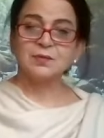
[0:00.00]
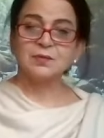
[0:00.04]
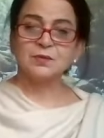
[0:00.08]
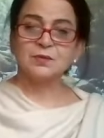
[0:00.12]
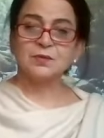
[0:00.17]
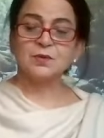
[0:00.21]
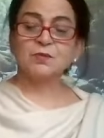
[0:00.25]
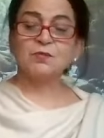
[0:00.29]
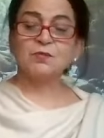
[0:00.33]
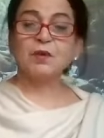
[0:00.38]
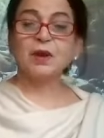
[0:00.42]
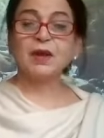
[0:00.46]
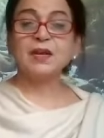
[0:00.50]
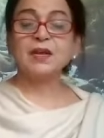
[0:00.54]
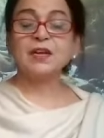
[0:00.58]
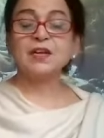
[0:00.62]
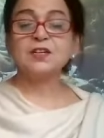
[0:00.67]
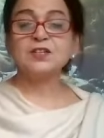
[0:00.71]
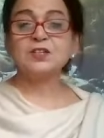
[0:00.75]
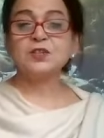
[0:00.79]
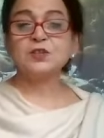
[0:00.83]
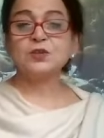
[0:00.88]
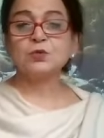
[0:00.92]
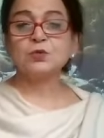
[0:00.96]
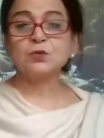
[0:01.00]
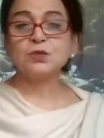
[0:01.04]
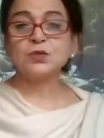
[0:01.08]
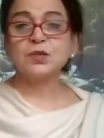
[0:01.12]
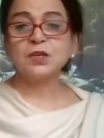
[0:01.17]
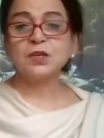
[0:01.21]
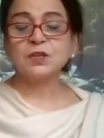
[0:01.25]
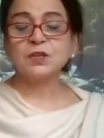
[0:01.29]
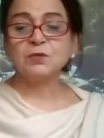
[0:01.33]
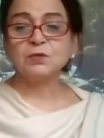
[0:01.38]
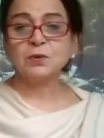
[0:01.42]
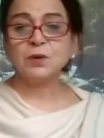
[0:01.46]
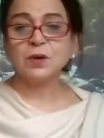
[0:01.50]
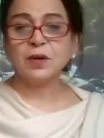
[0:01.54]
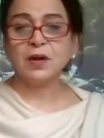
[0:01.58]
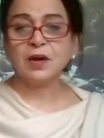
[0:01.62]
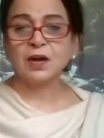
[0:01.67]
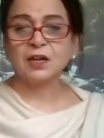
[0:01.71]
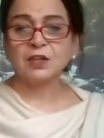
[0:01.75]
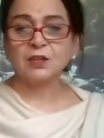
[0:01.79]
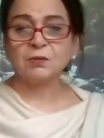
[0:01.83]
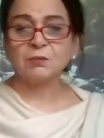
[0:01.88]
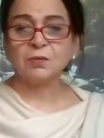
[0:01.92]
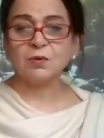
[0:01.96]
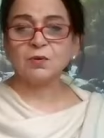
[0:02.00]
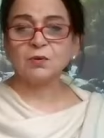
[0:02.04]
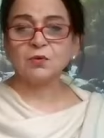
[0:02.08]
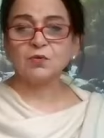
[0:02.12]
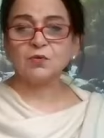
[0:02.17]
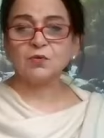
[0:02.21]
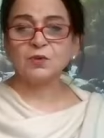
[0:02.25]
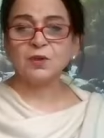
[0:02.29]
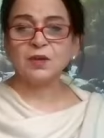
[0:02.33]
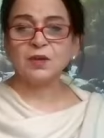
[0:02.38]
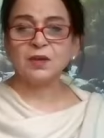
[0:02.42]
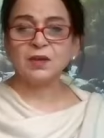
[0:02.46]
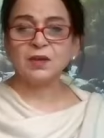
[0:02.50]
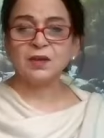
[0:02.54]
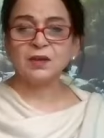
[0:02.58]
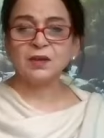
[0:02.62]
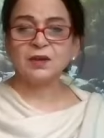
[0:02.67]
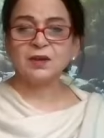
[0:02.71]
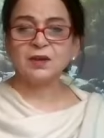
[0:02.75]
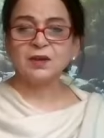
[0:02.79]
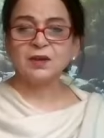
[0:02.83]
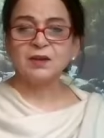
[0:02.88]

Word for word: So why he's using the word Atma over here?